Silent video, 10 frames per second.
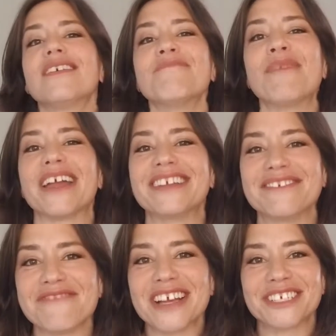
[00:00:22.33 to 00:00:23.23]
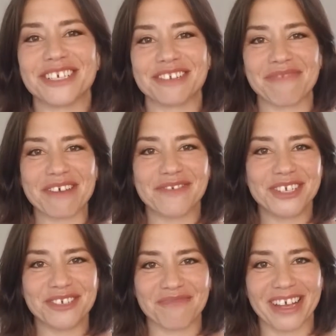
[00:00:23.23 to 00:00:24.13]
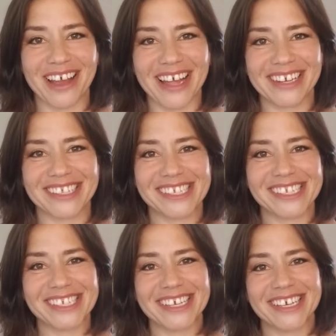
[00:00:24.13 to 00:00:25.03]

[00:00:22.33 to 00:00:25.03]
my direction, my vision, my guidance?